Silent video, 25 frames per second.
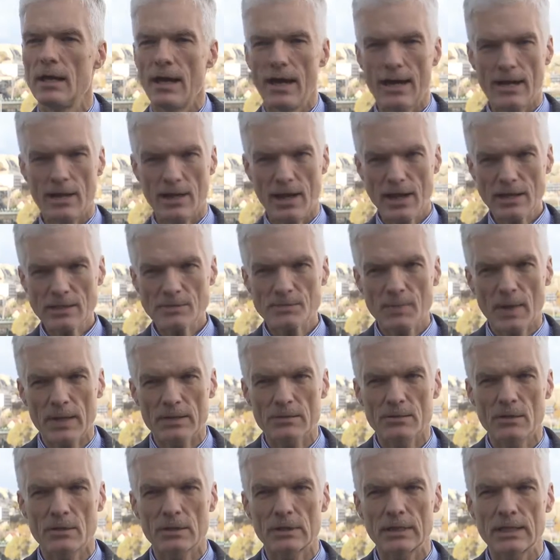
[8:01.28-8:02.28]
And last but
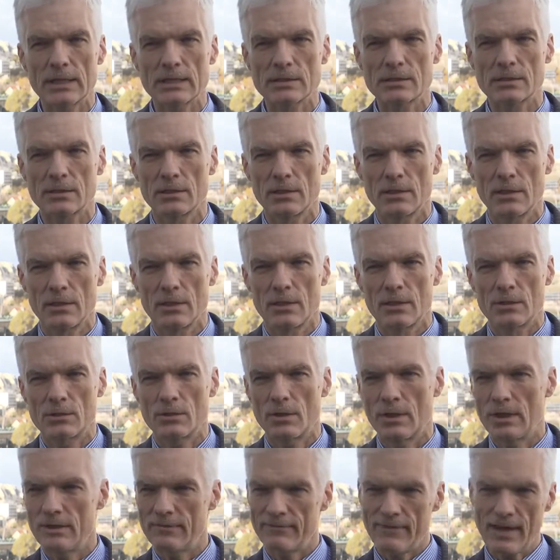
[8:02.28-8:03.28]
not least,
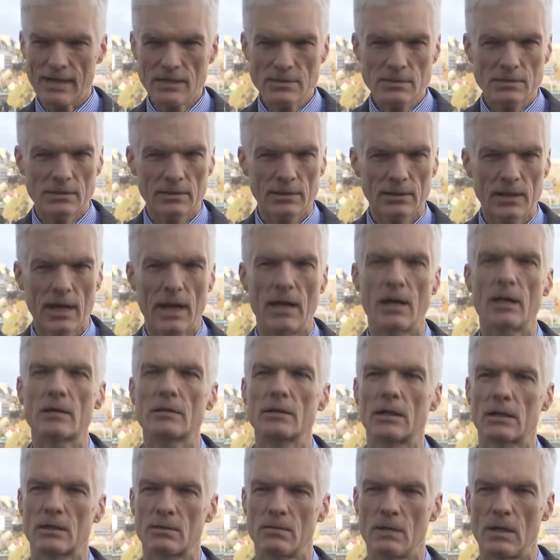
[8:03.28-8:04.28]
to invest in
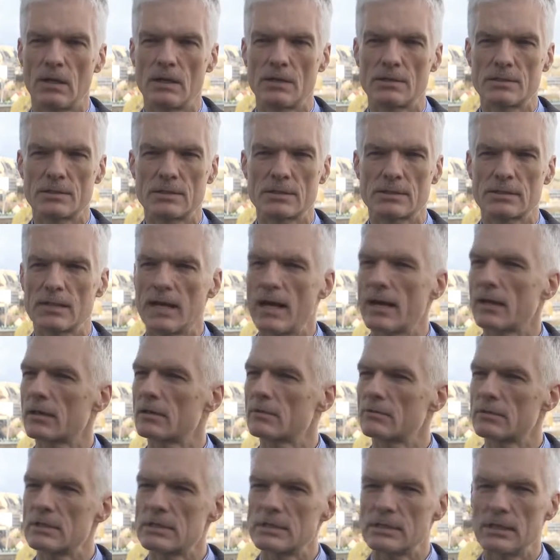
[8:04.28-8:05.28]
character qualities like
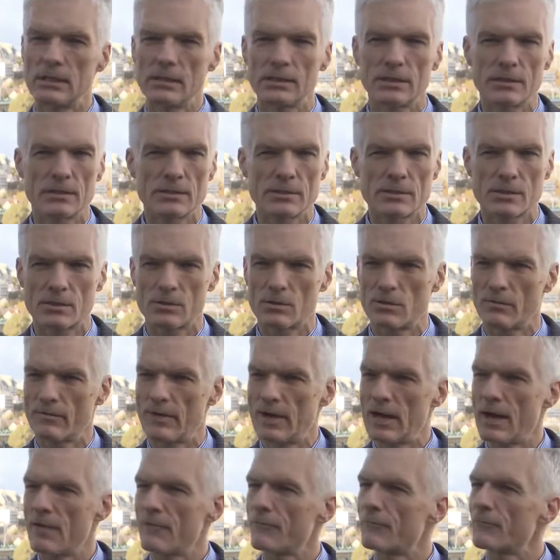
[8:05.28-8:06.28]
resilience,
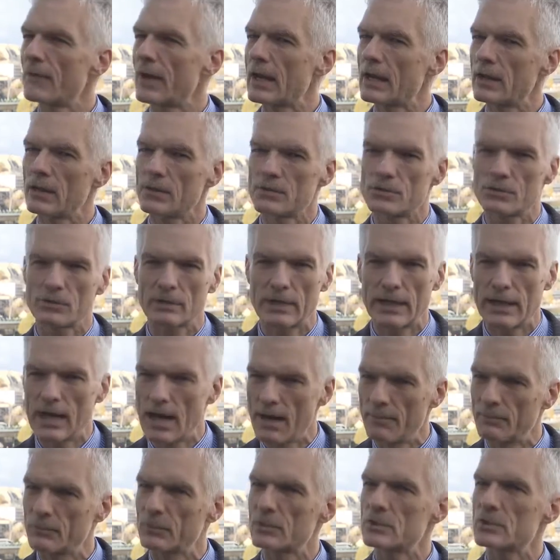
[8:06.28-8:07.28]
when I've failed, to get
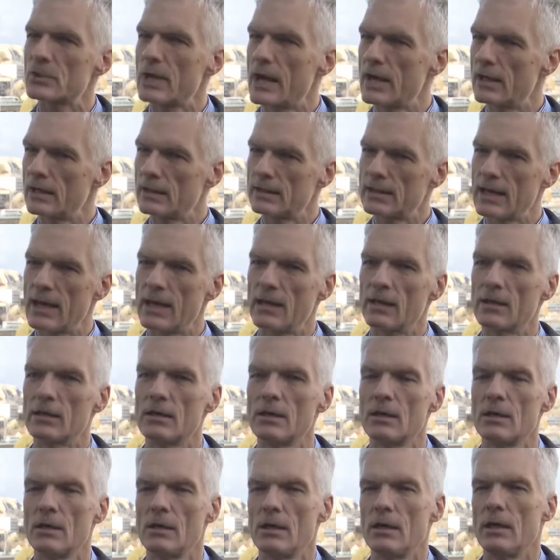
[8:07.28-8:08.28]
up, to try again,
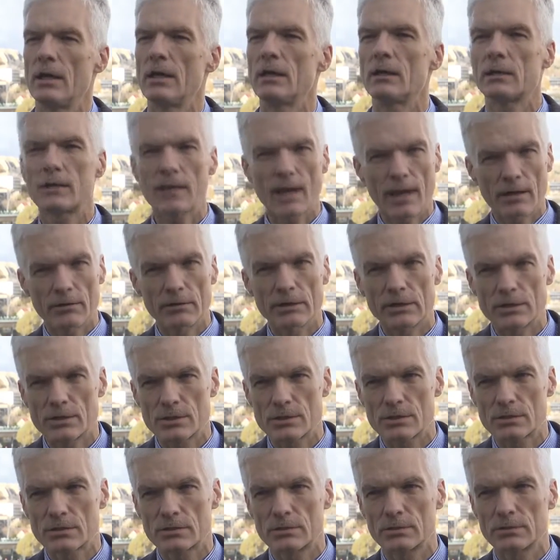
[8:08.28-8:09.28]
in
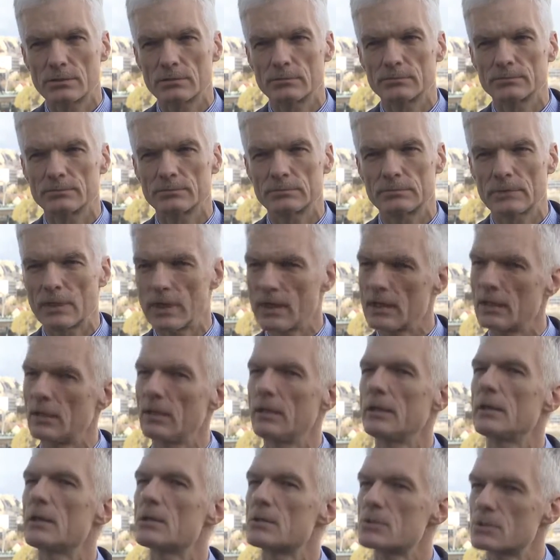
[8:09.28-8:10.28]
courage, in
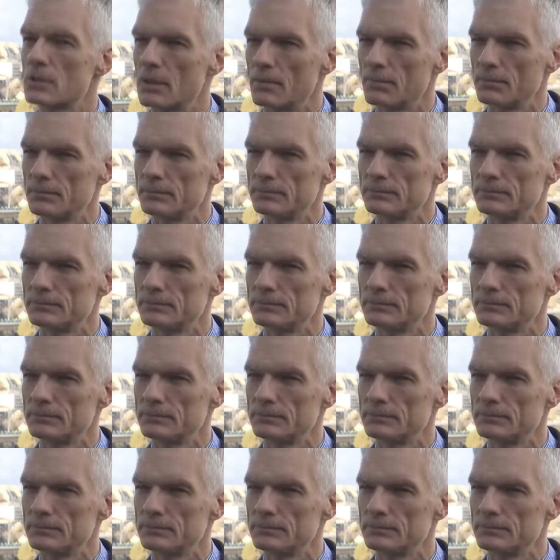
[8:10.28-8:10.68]
leadership,